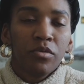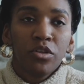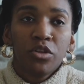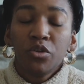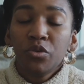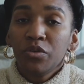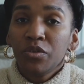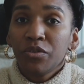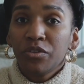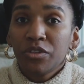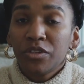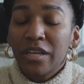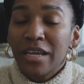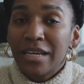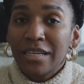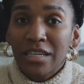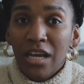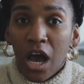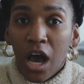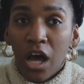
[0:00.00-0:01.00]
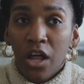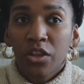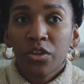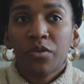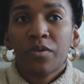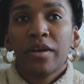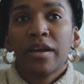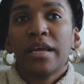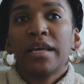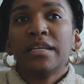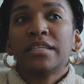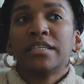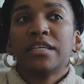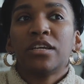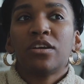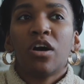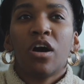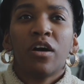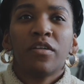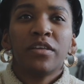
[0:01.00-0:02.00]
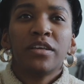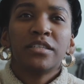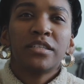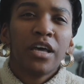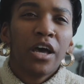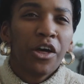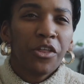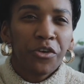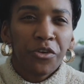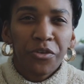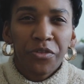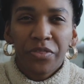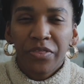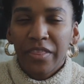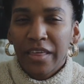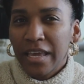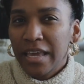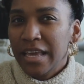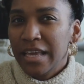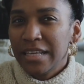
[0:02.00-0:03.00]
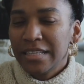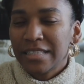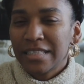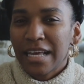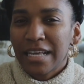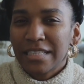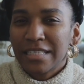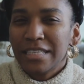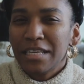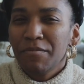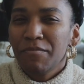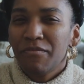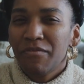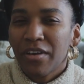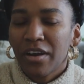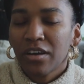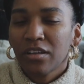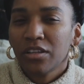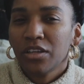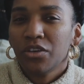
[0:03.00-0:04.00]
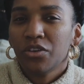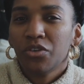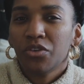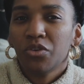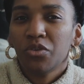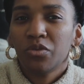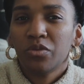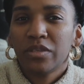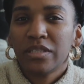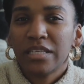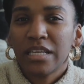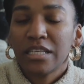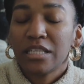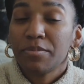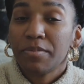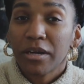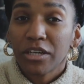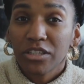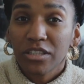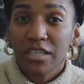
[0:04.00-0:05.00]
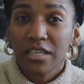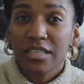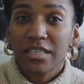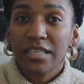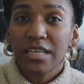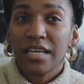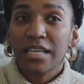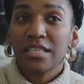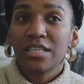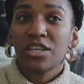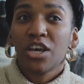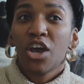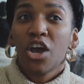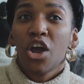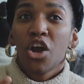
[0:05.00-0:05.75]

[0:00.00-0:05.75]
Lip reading: gluten intolerant and all these other things that seem fairly new, especially since